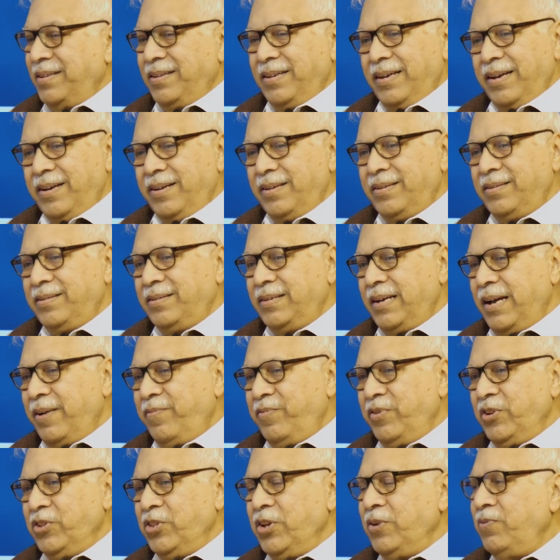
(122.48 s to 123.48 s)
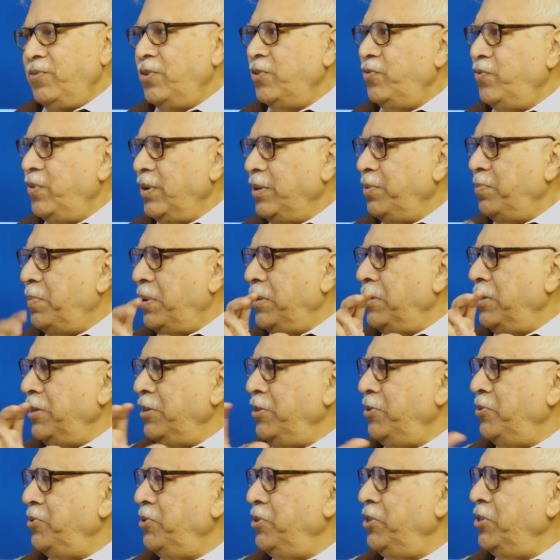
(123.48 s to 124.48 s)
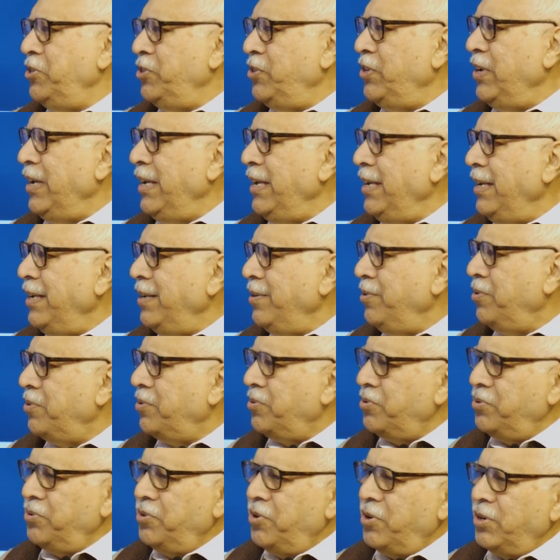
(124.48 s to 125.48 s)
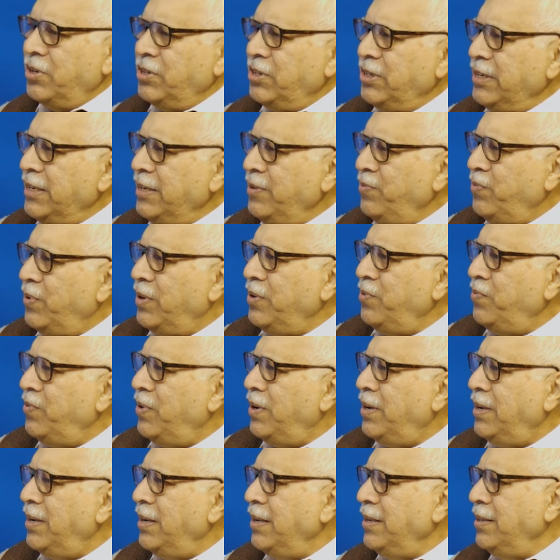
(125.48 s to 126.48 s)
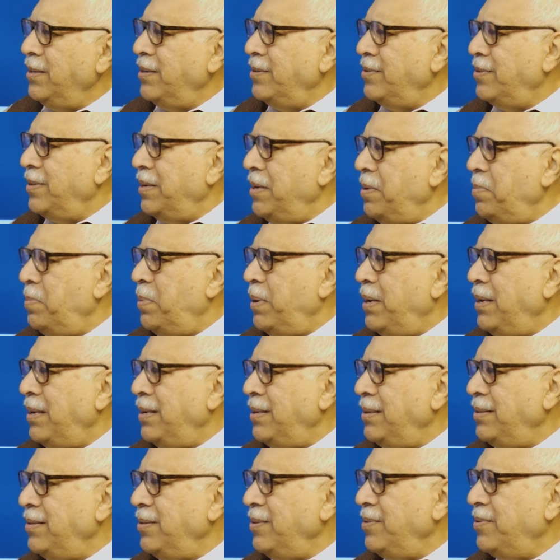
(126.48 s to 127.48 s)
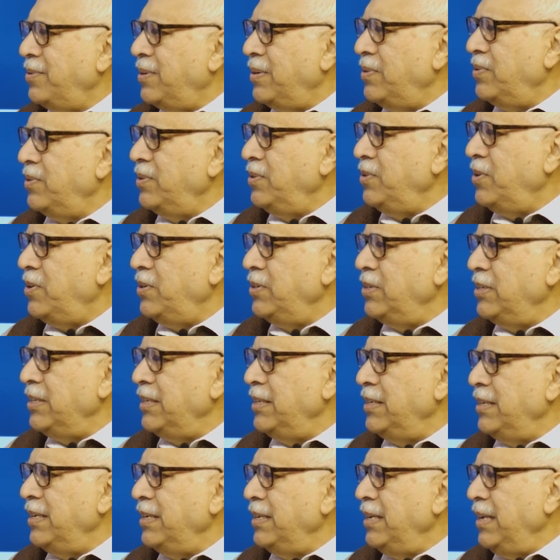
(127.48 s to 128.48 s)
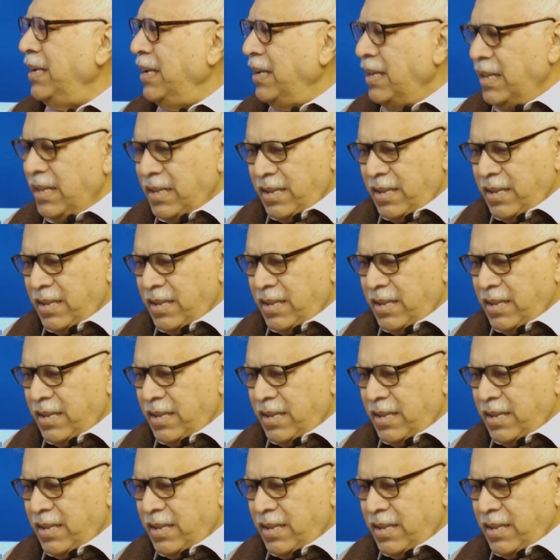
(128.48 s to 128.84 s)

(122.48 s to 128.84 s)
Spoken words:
Everything was fixed by the UGC. You could not change one word in the syllabus. You could not change any